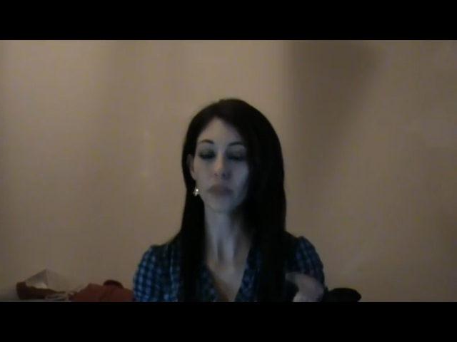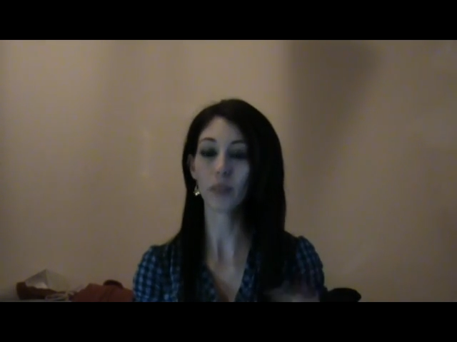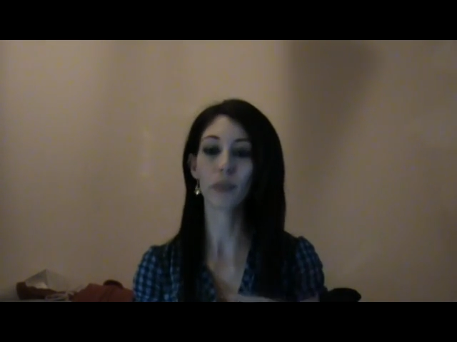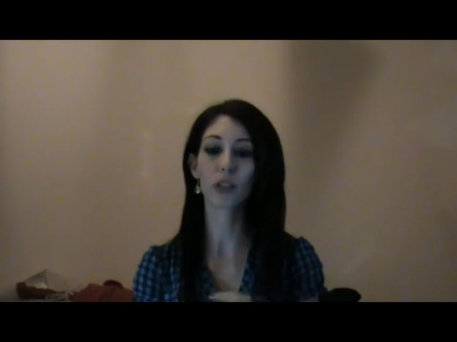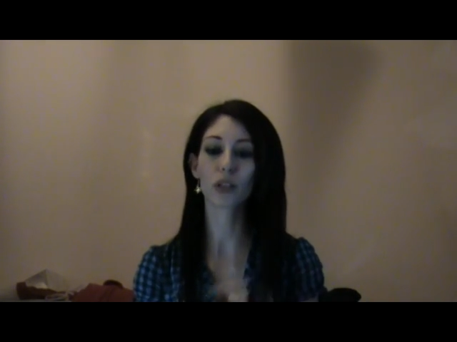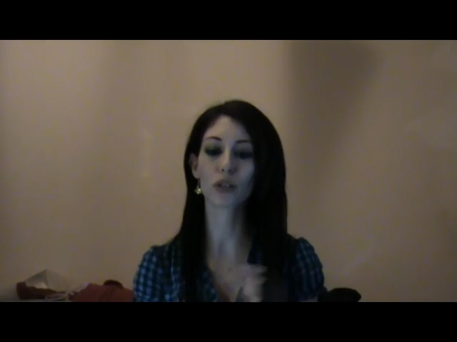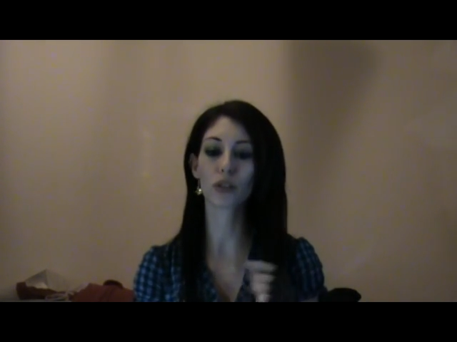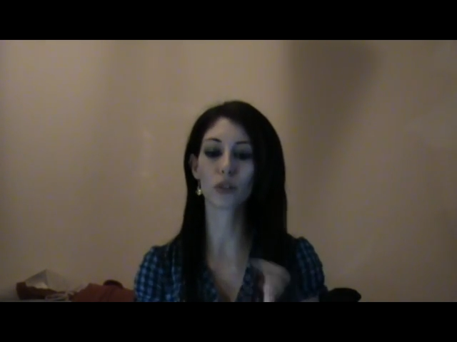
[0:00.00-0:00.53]

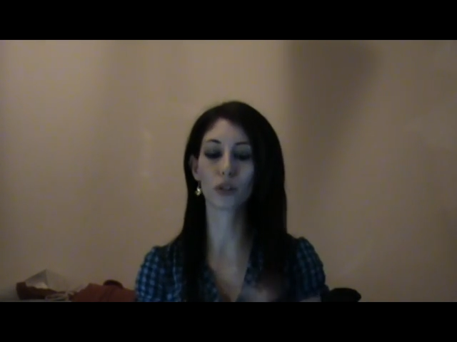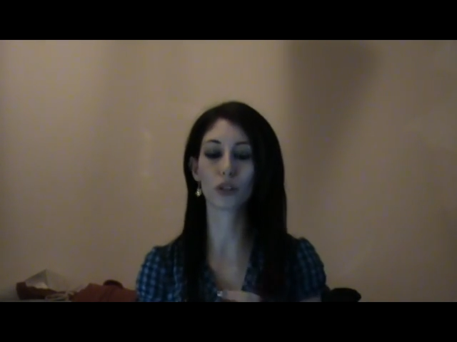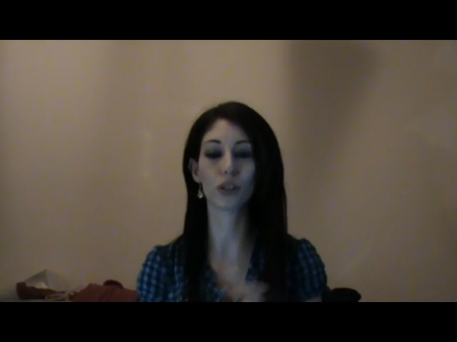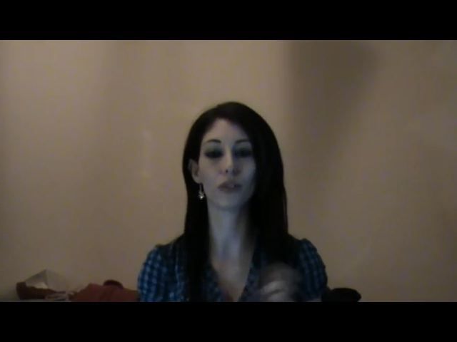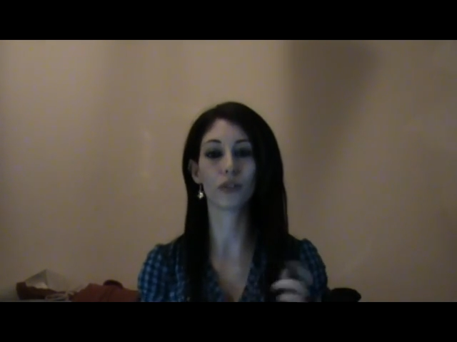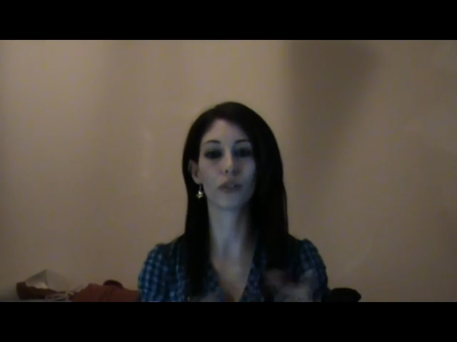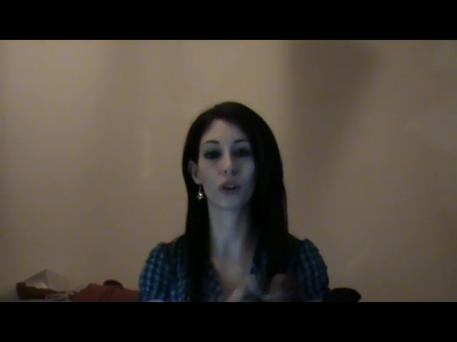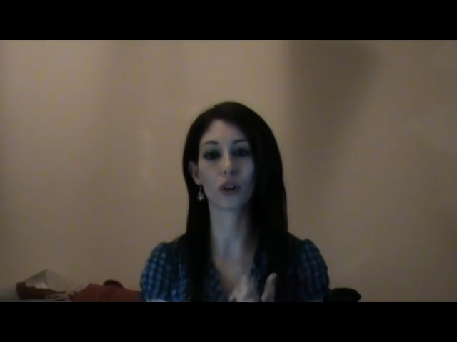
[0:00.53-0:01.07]
because of course
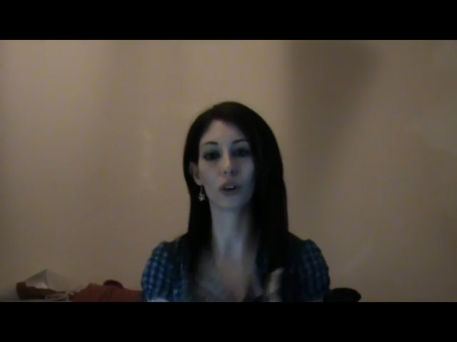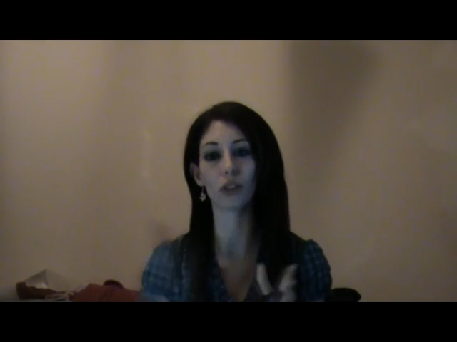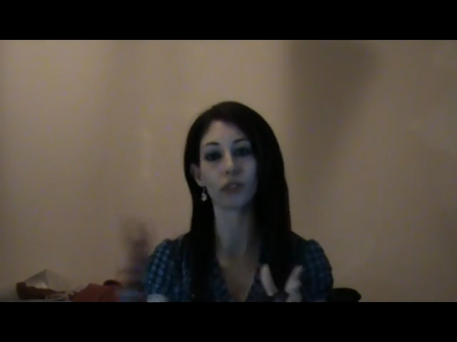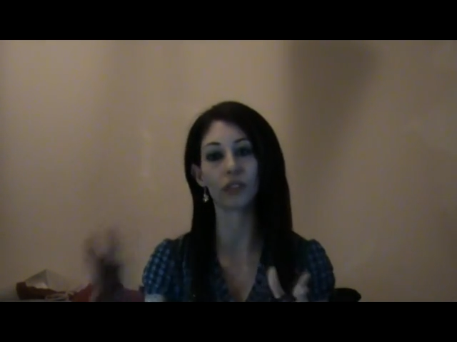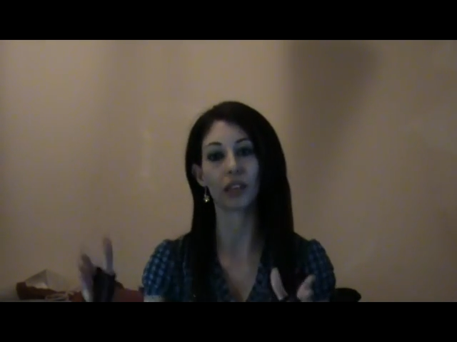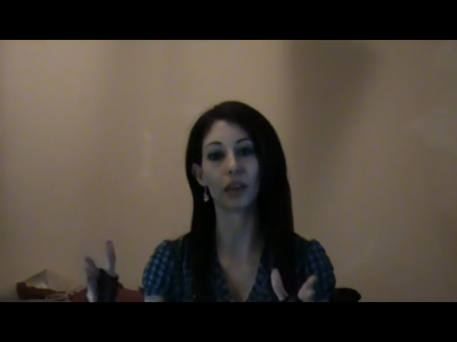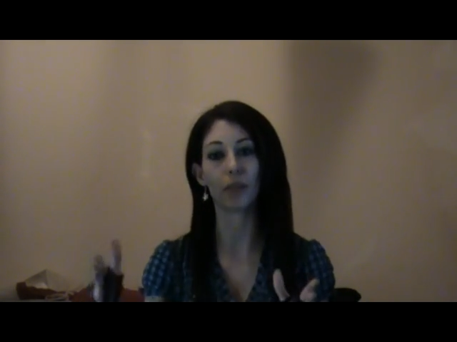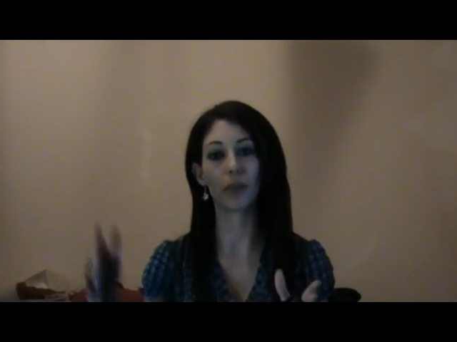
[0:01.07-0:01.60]
you've gone off to
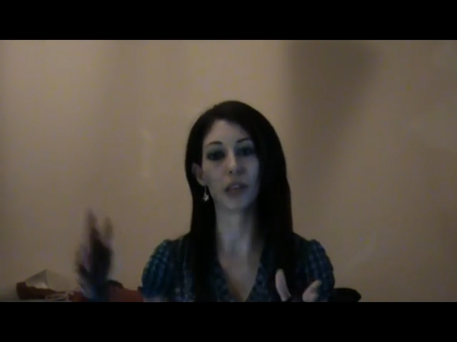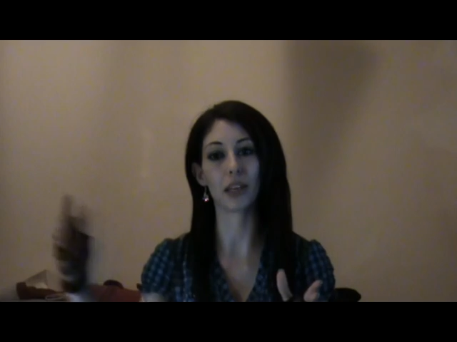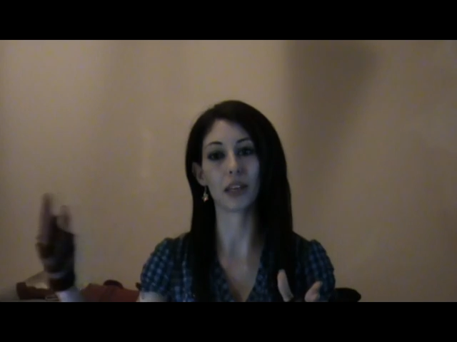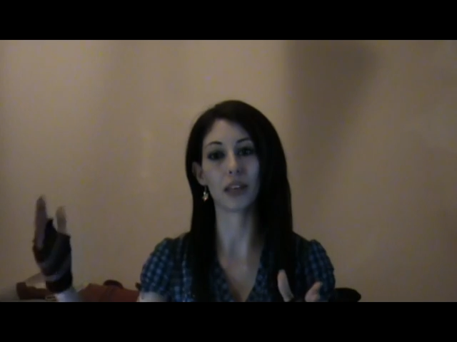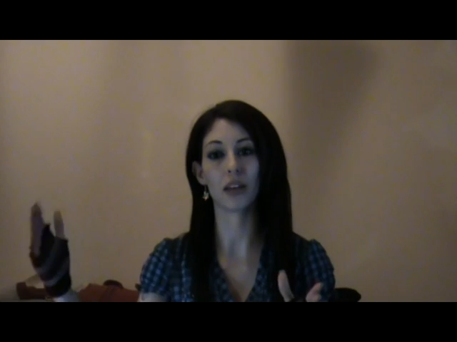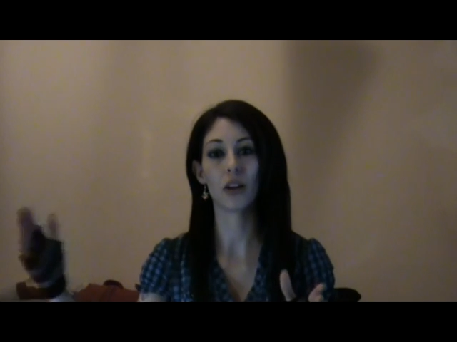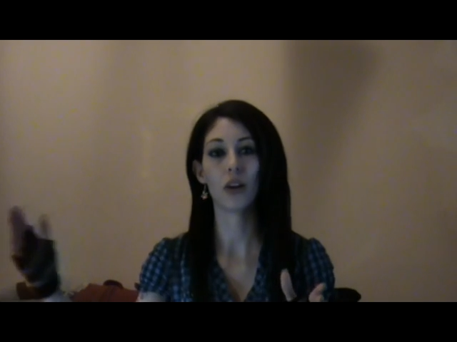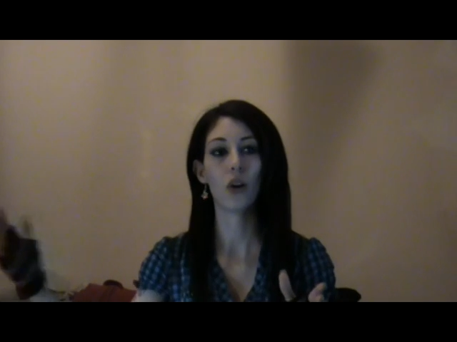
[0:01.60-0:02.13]
get
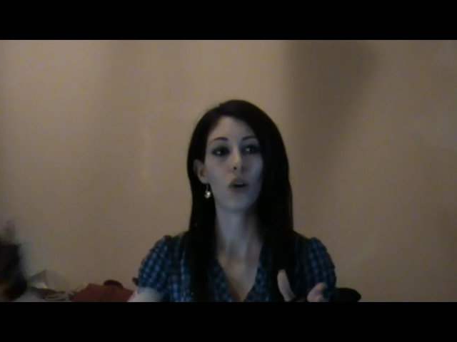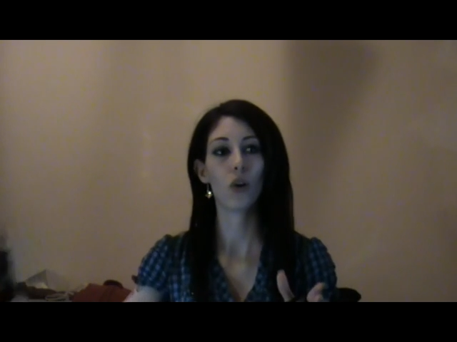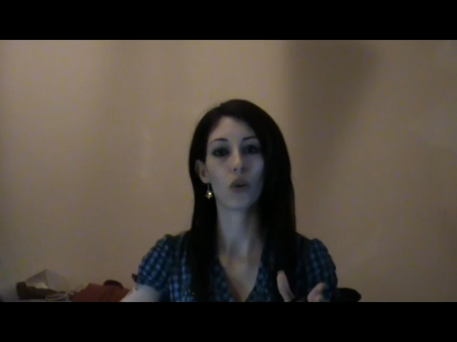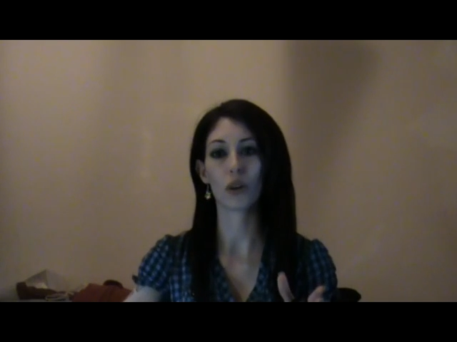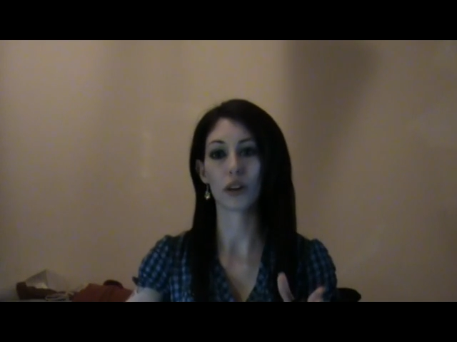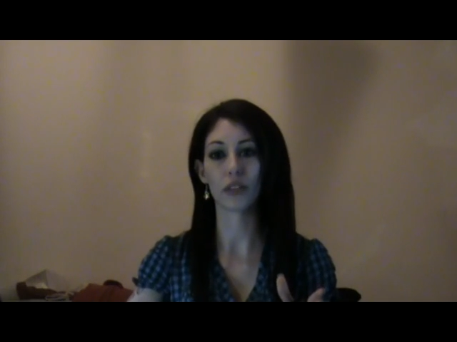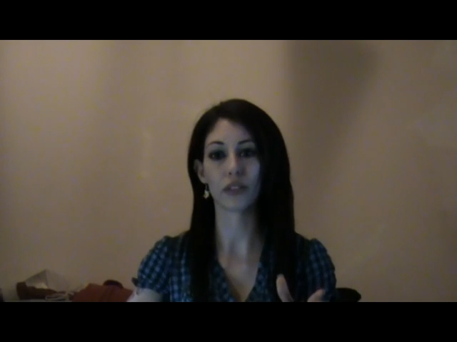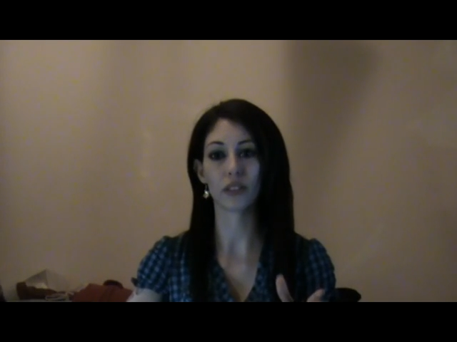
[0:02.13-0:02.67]
B or
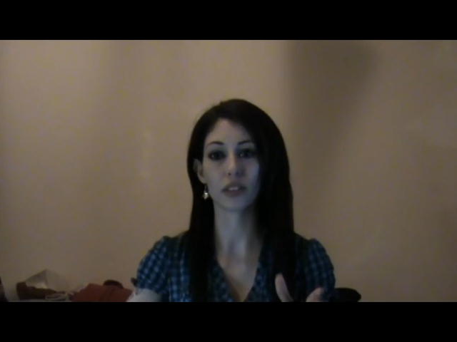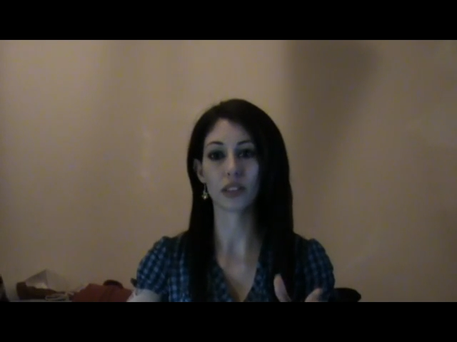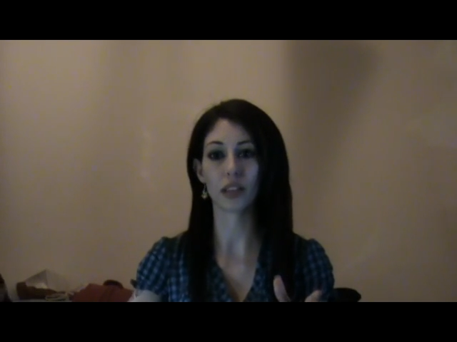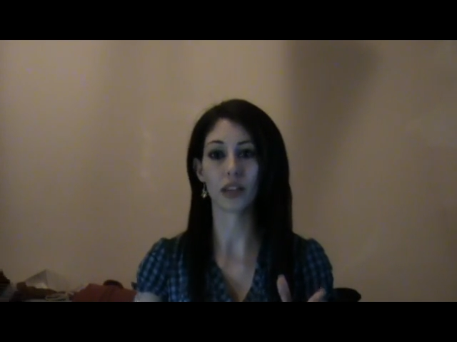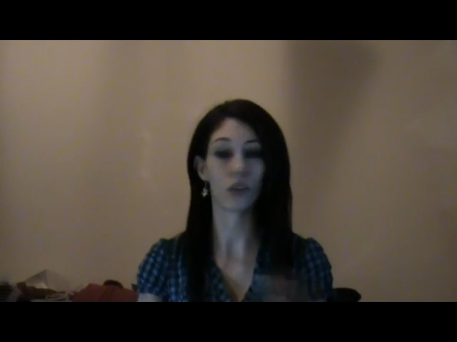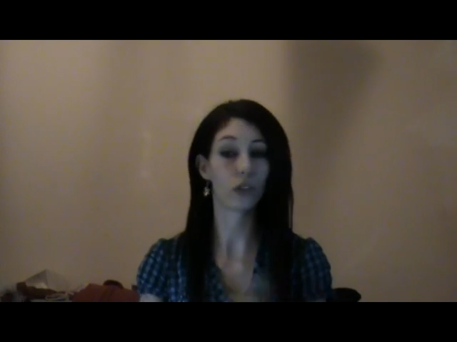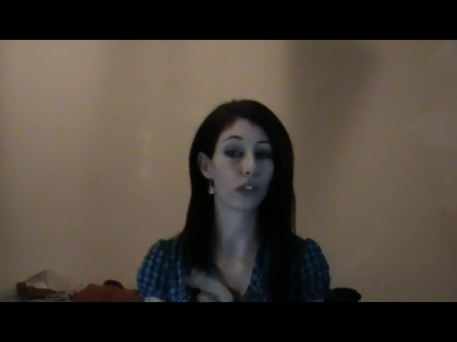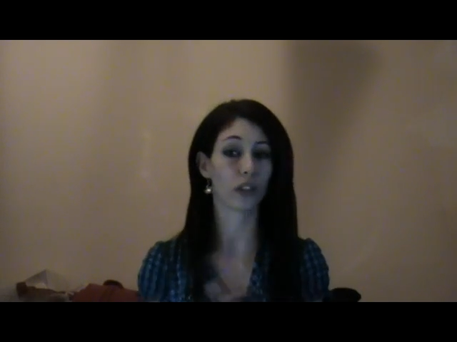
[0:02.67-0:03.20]
even
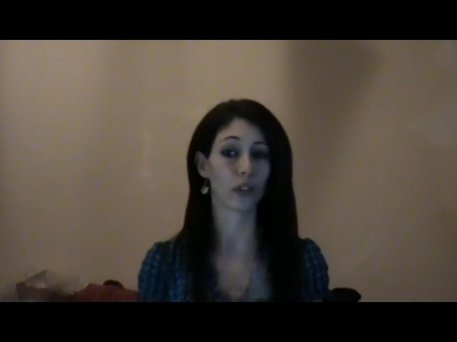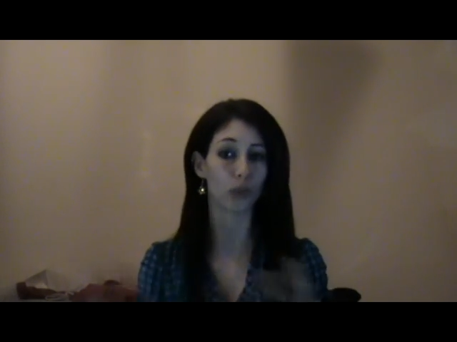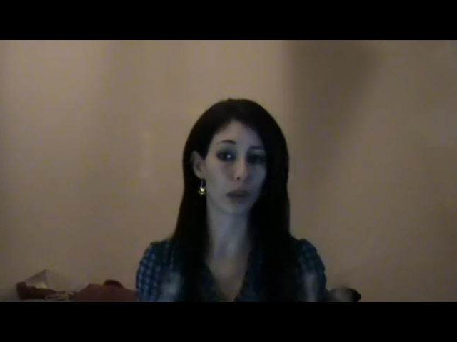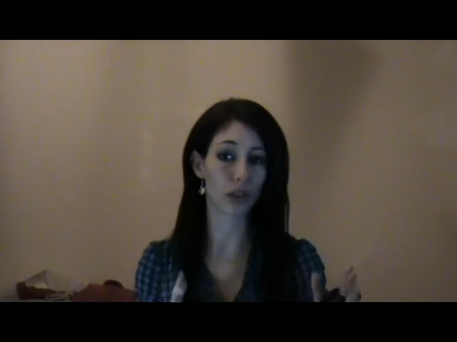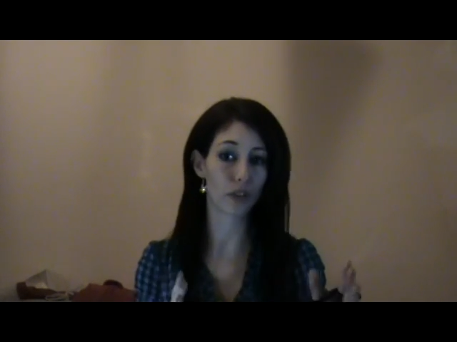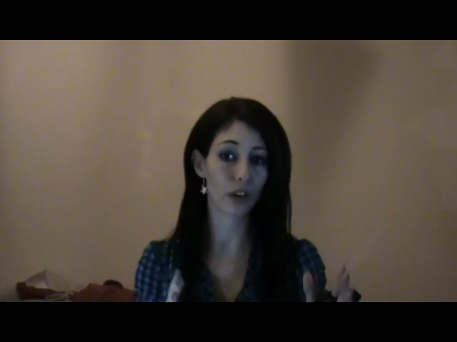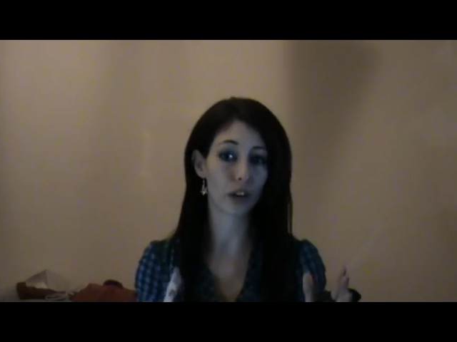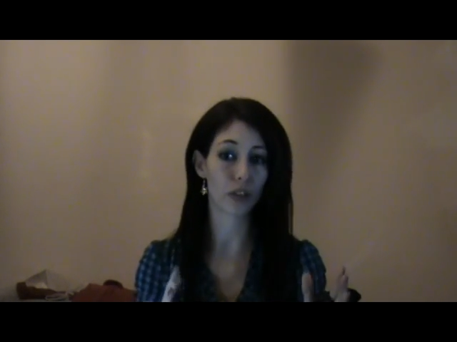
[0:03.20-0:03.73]
C or the other way
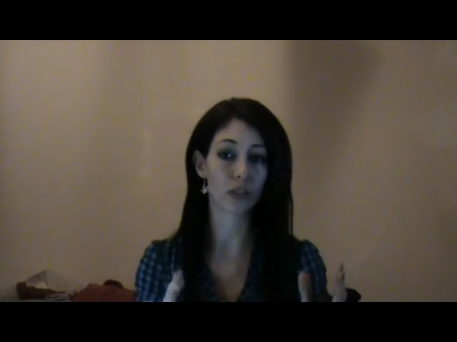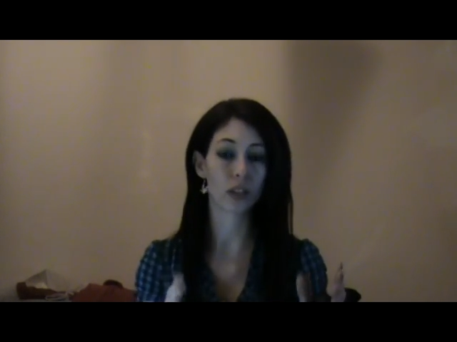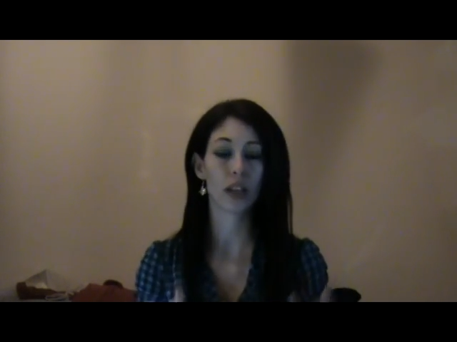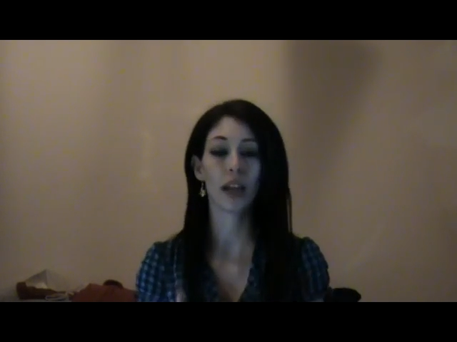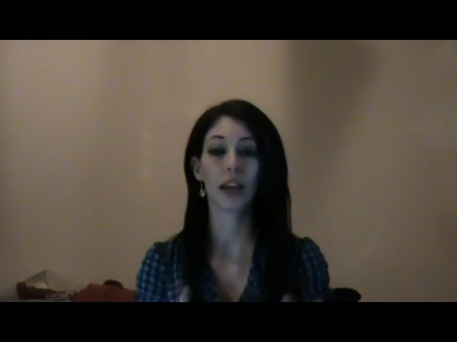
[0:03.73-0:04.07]
around.